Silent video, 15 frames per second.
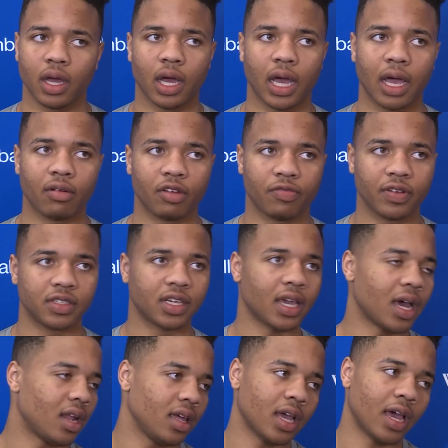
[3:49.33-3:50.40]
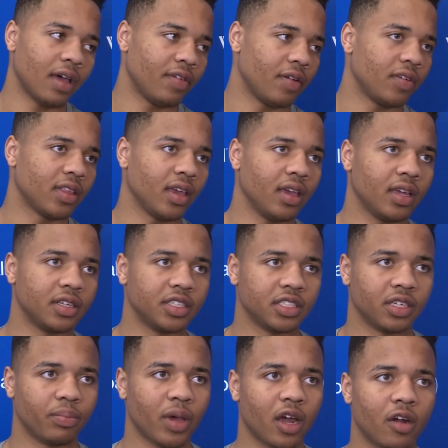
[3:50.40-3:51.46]
I have the physicality. I have everything. It's just
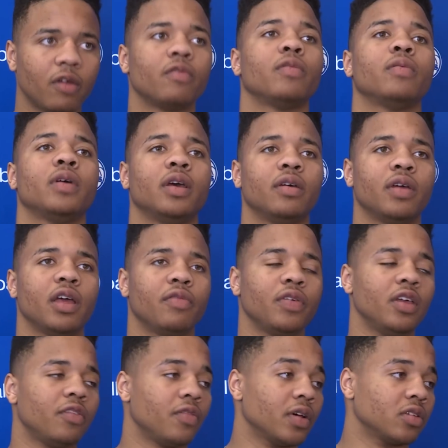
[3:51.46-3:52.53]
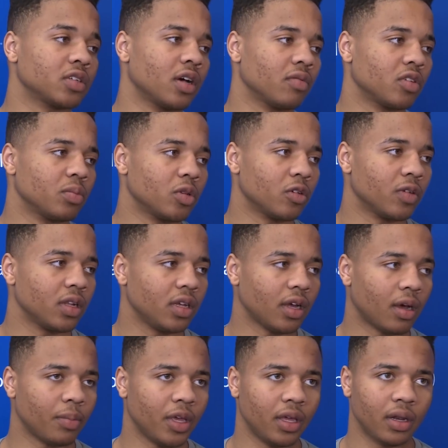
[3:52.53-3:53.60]
a matter of if, if he feels comfortable, really.
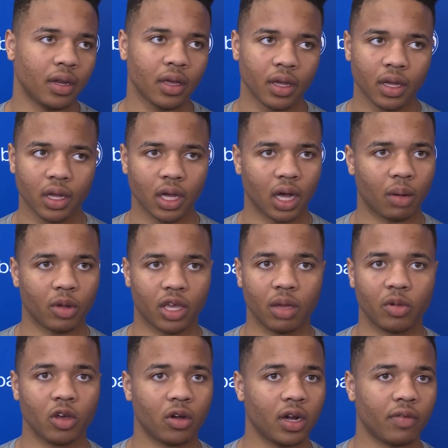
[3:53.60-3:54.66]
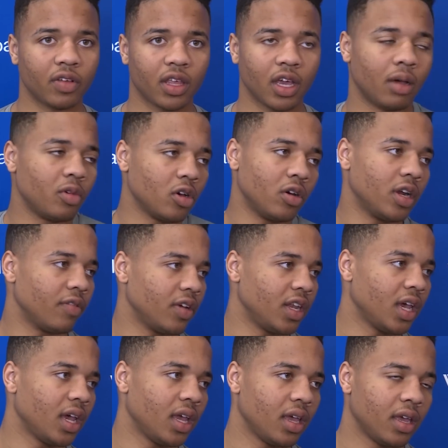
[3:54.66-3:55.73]
I mean, I'm going to keep doing everything I'm doing every
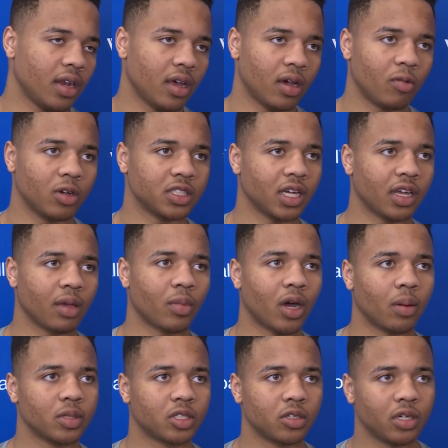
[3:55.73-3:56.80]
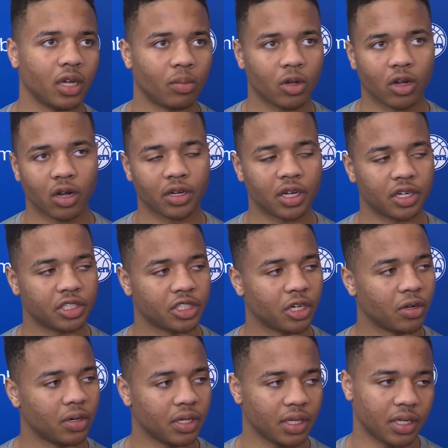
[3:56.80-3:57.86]
day, and uh, once I get my opportunity, I'm going to go out there and
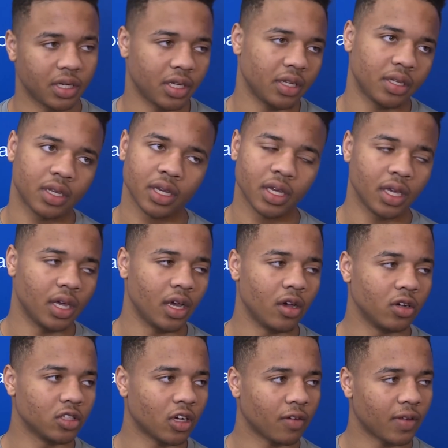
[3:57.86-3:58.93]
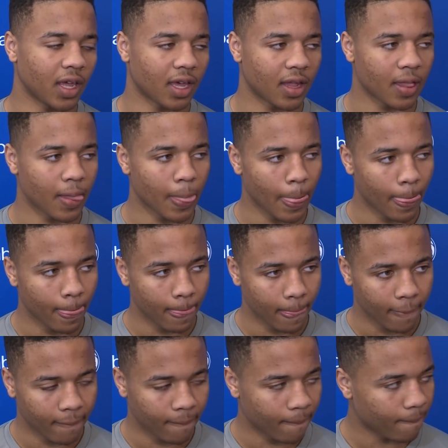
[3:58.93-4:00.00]
show it, and then it goes off that. Joel,
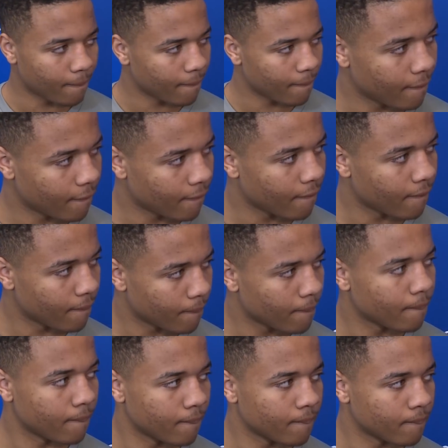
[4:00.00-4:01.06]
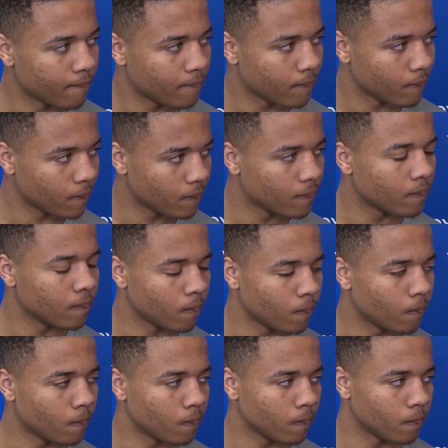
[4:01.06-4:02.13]
you know, expressed some frustration about
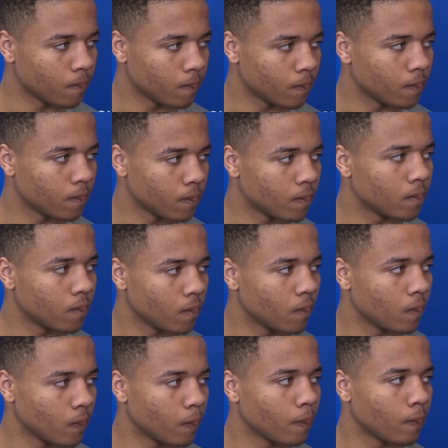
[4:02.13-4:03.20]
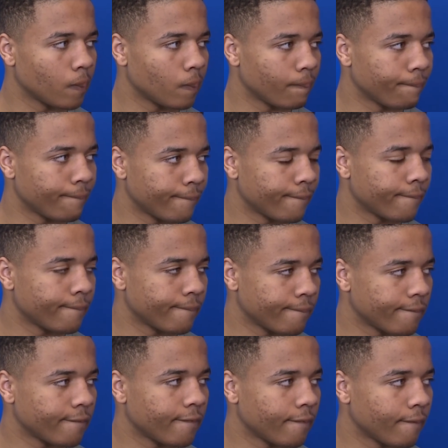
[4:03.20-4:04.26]
not being able to play last night. Is he
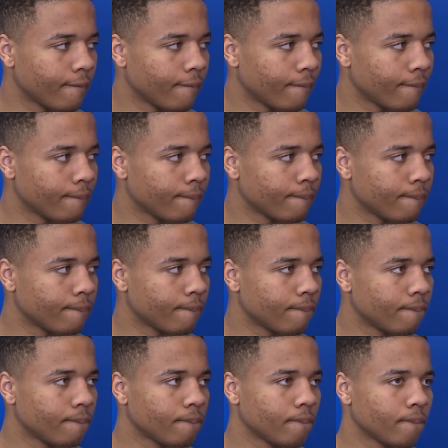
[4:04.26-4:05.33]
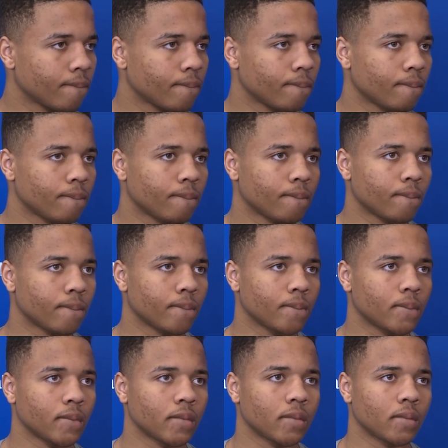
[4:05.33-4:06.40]
kind of the same way with you guys, just
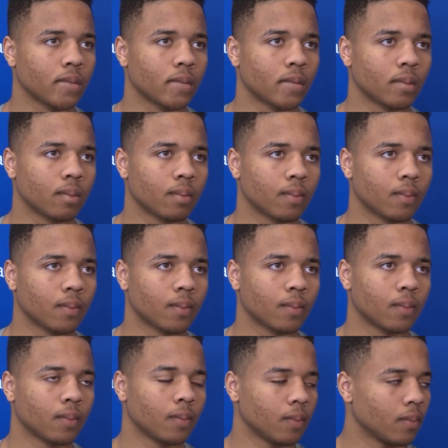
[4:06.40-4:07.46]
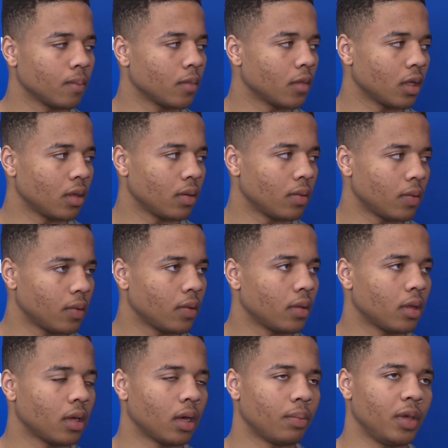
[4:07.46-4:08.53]
frustrated about the situation and wanting to be
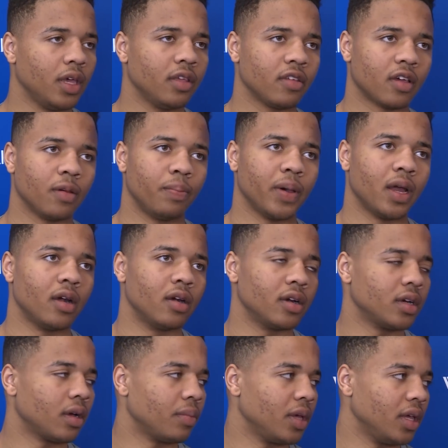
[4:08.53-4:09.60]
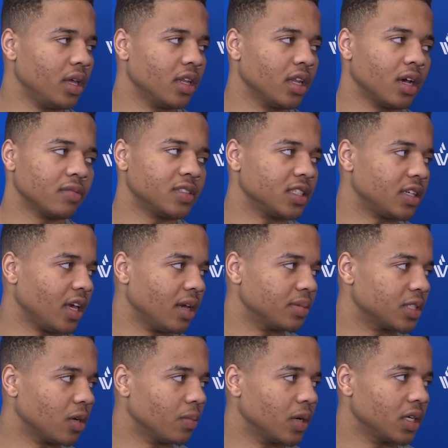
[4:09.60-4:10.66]
back? I mean, he's a competitor. I mean, he loves this game
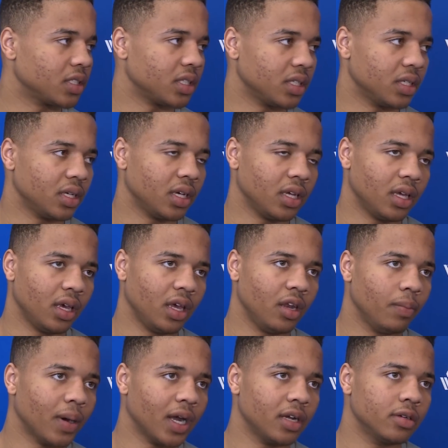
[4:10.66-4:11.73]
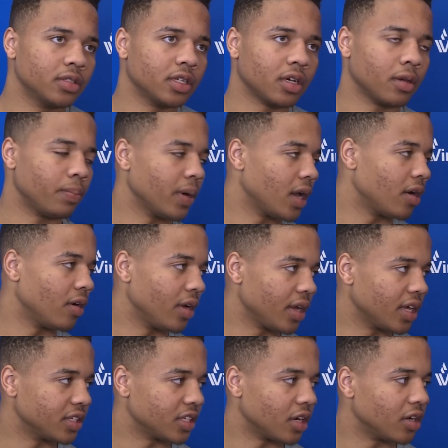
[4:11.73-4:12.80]
so much. And anybody who's a competitor and
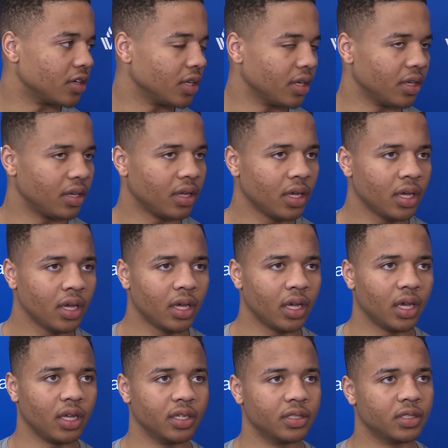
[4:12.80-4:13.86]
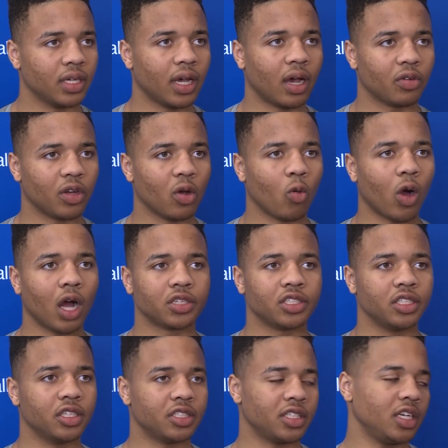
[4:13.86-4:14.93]
gets hurt and, and is out there watching
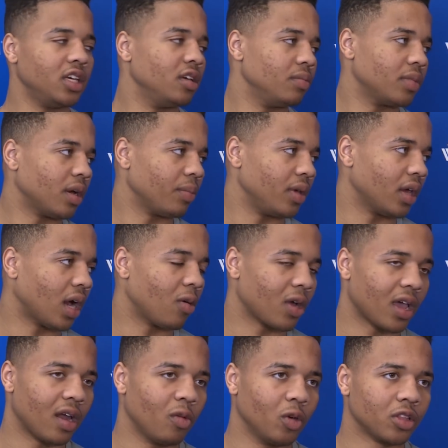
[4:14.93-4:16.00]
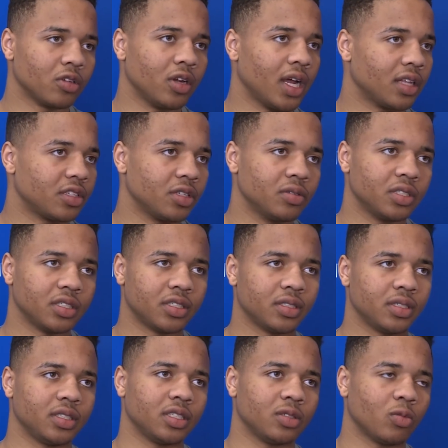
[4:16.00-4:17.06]
your team, I mean, I kind of went through that too, just,
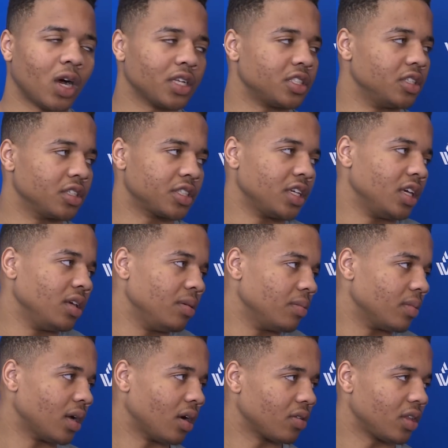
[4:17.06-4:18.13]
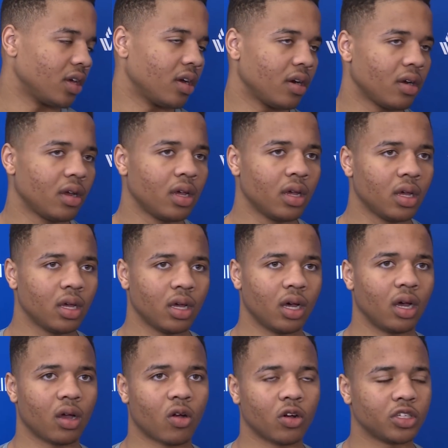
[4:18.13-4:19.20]
just watching your team out there. Uh,
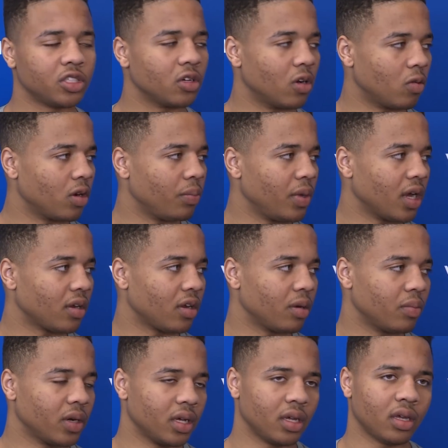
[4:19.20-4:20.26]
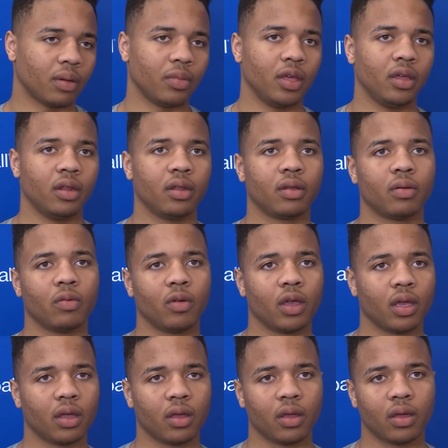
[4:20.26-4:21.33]
of course you're going to want to be out there, but, I mean,
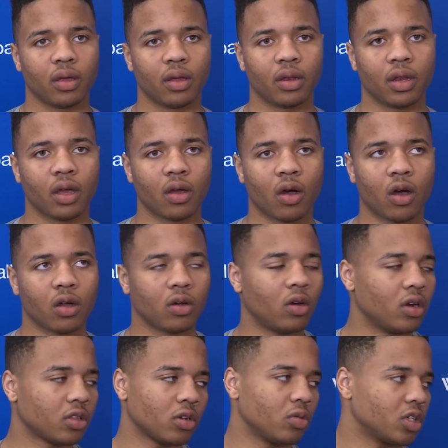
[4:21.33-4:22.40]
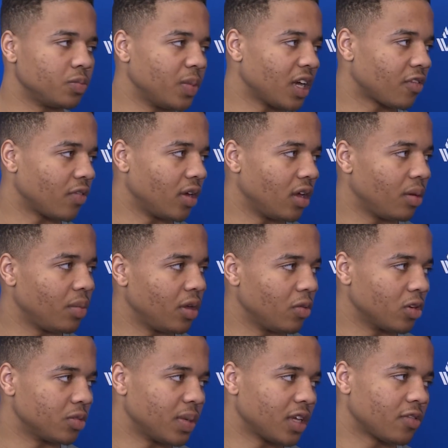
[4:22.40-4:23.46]
they're all going through what's best for him and
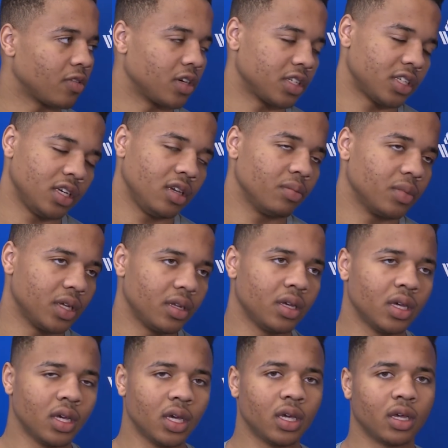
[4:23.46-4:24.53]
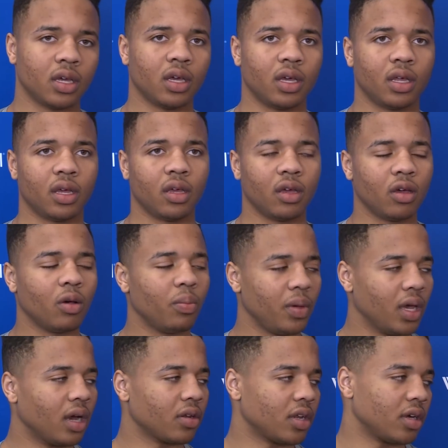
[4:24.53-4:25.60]
what's best for the team. And, and he'll
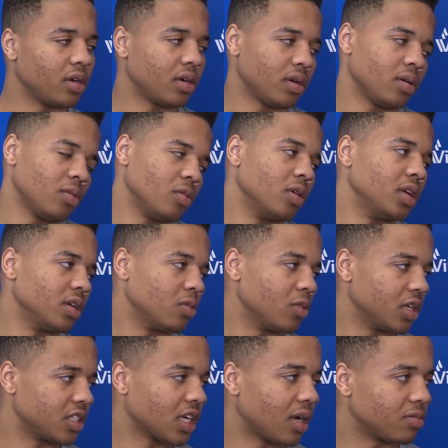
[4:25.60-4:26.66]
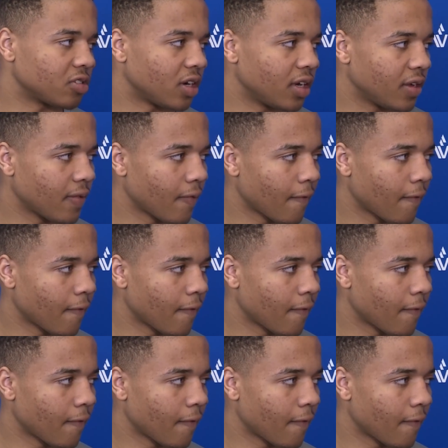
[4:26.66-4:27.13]
be out there when it, when the time's right.